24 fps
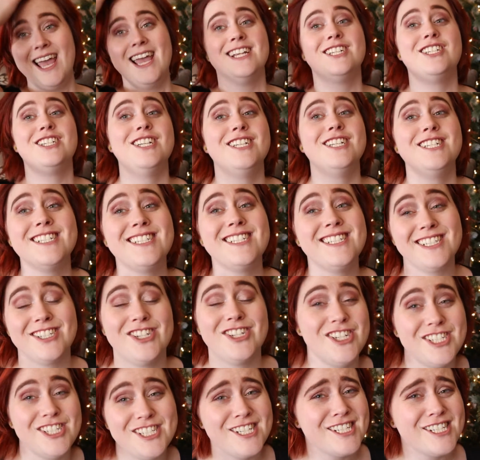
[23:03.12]

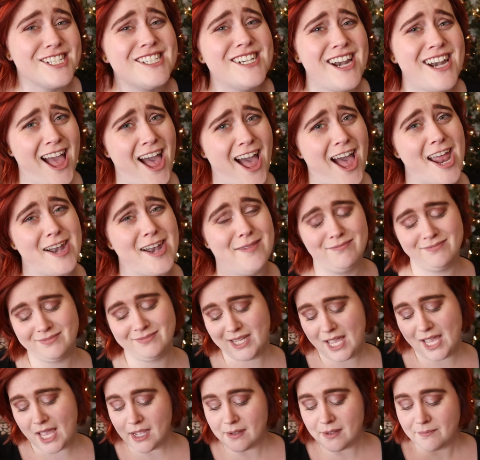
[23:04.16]
She's just not,
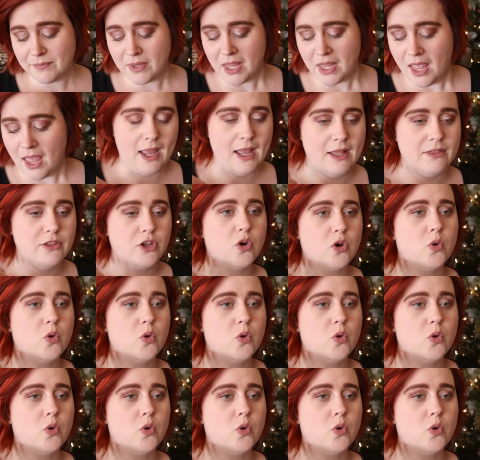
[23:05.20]
okay? And the